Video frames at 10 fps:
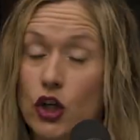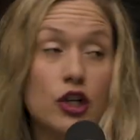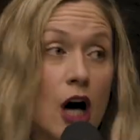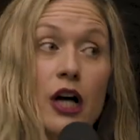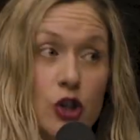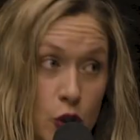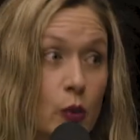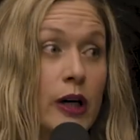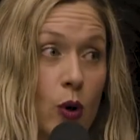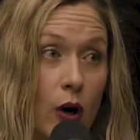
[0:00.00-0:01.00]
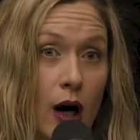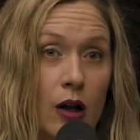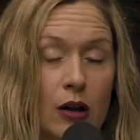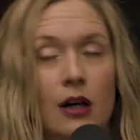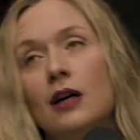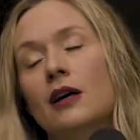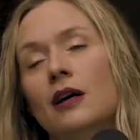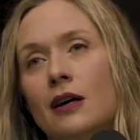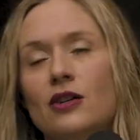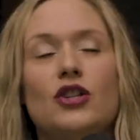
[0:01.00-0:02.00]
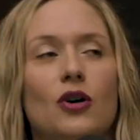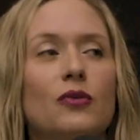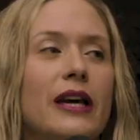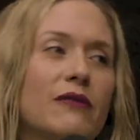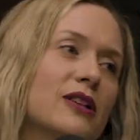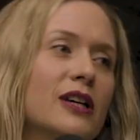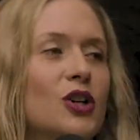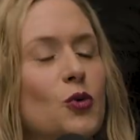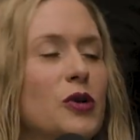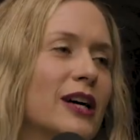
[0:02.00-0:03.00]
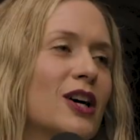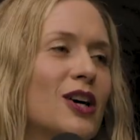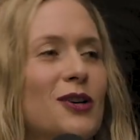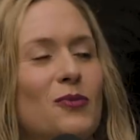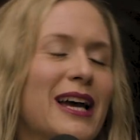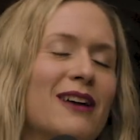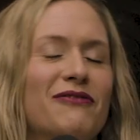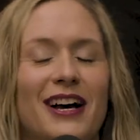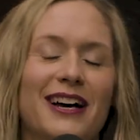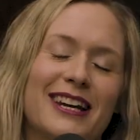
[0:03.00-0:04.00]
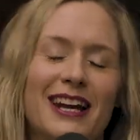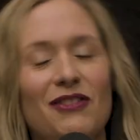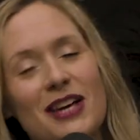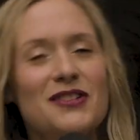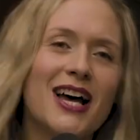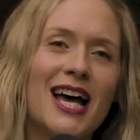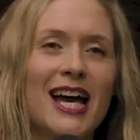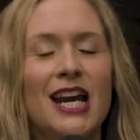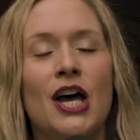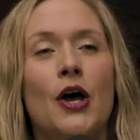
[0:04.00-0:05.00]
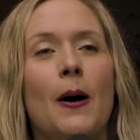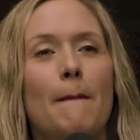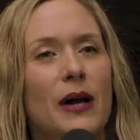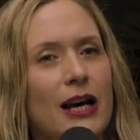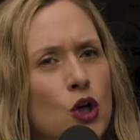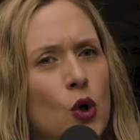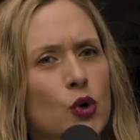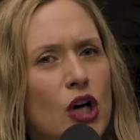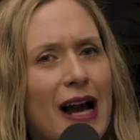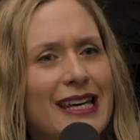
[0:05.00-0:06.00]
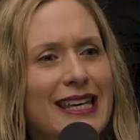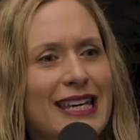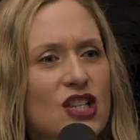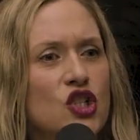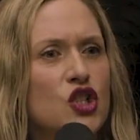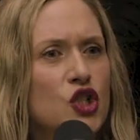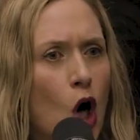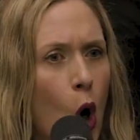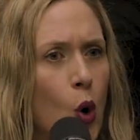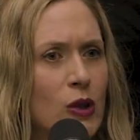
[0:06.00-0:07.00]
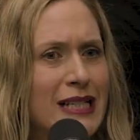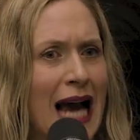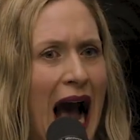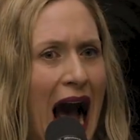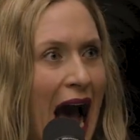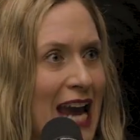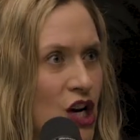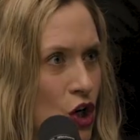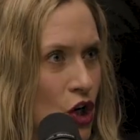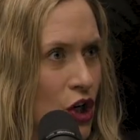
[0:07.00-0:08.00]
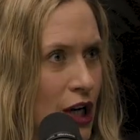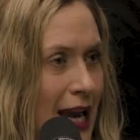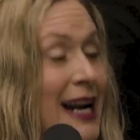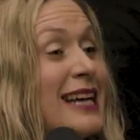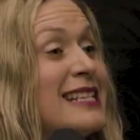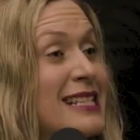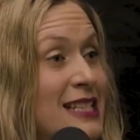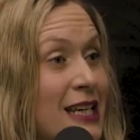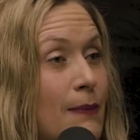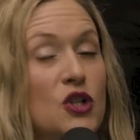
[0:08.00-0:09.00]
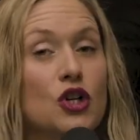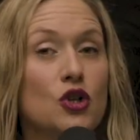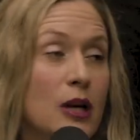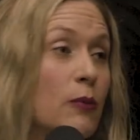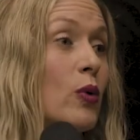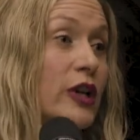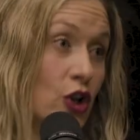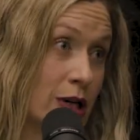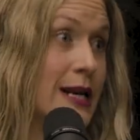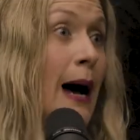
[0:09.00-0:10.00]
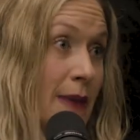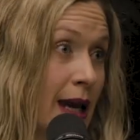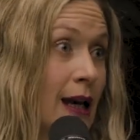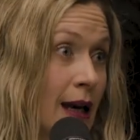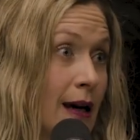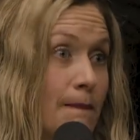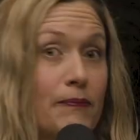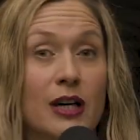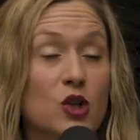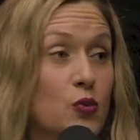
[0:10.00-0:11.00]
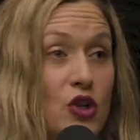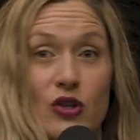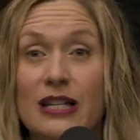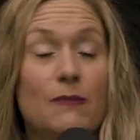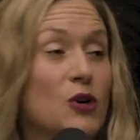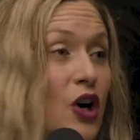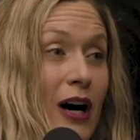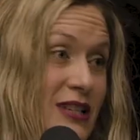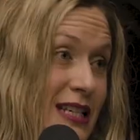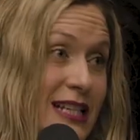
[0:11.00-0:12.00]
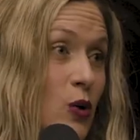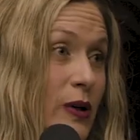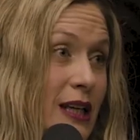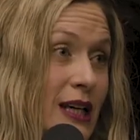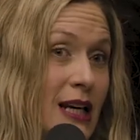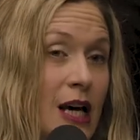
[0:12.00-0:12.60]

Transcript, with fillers: You're not doing well. So thankfully you were there and we had fun and everything's fine. But I told her, I get so tired and I sleep. And she goes, number one, you're numbing. Because when you sleep, you don't have to deal with it.